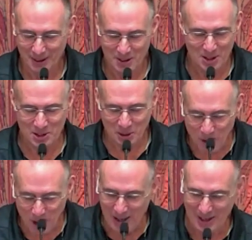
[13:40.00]
She said,
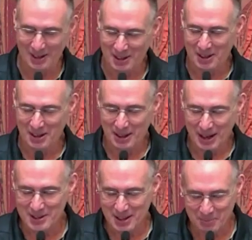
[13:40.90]
why?
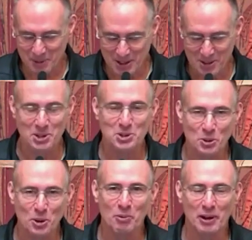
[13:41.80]
I said, because the
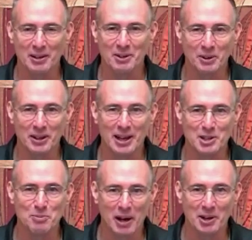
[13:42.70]
store brand only
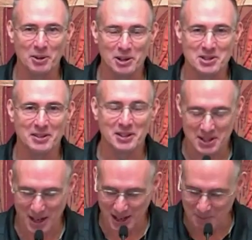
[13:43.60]
has pie crust on the
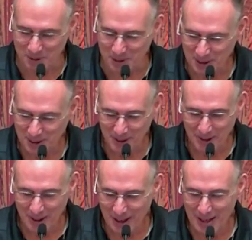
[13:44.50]
top.
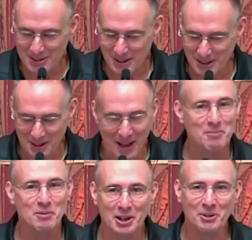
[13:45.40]
I said,
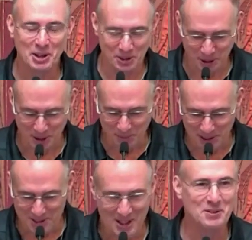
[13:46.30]
I'm hungry 30
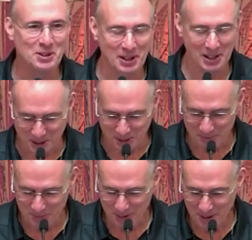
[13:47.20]
minutes after dinner,
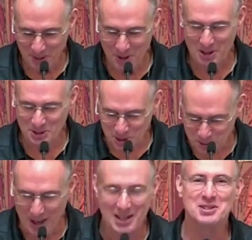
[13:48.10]
whereas the
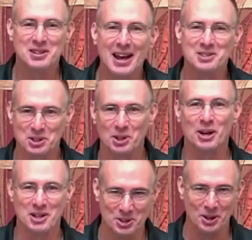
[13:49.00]
Swanson has the
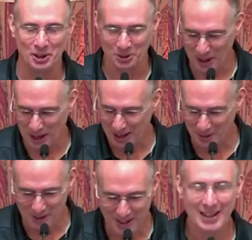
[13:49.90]
crust all
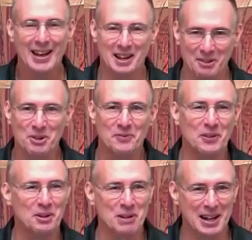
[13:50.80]
around, and it will
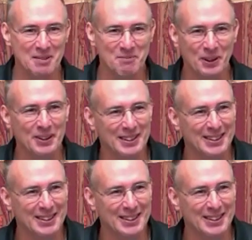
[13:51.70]
fill me up.